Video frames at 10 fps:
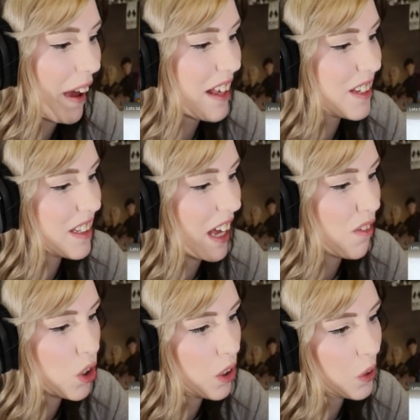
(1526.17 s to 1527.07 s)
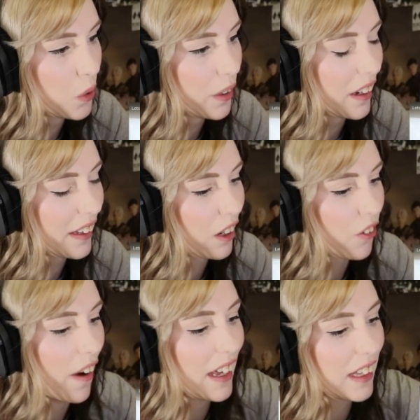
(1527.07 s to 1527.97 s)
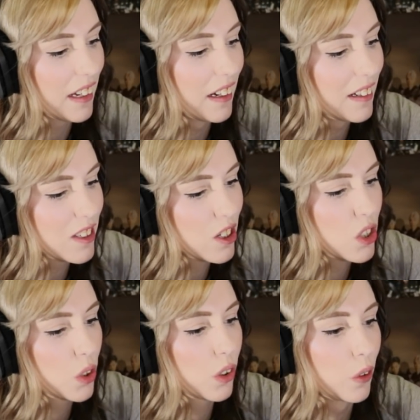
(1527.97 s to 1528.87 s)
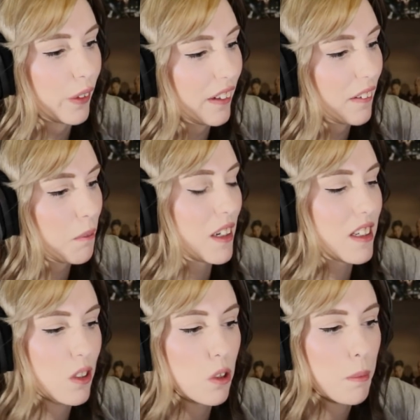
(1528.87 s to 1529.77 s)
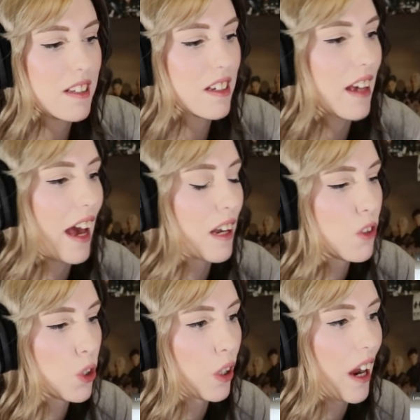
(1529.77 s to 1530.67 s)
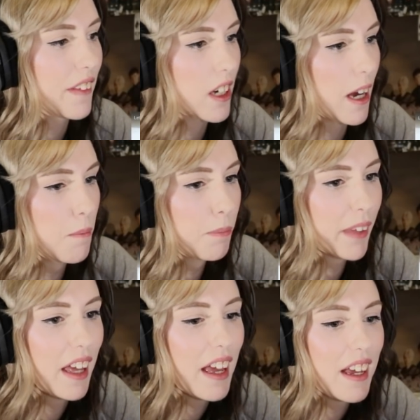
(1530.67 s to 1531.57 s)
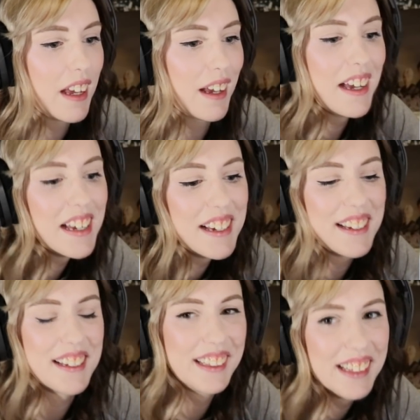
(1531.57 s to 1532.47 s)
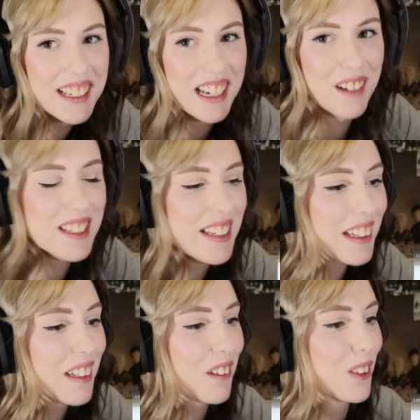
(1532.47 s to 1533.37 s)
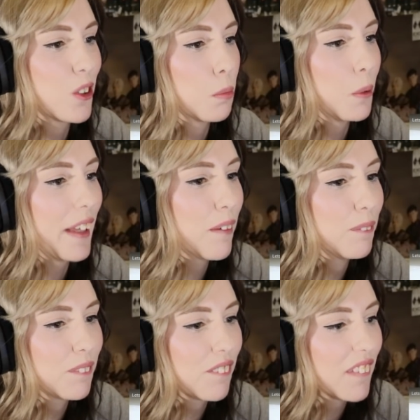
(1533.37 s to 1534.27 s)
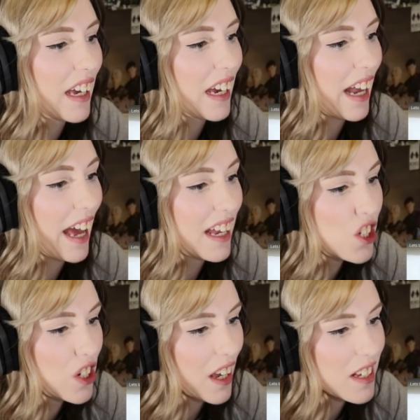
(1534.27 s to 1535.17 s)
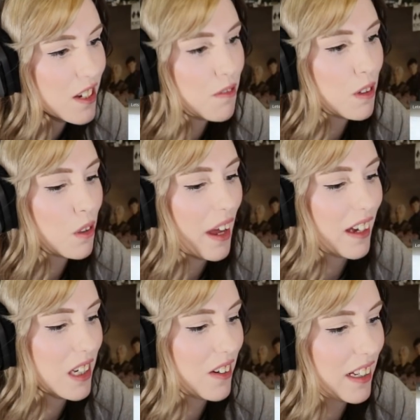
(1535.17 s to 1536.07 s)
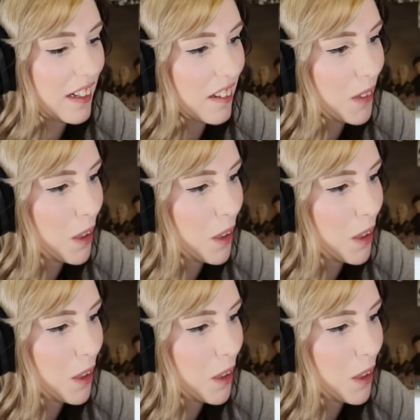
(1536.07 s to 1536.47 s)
bias because I have sugar corner, like right here. This is sugar corner because it's all the PCs I had of sugar at the time. Now it's like quadruple that. And I had just a few Exo in here.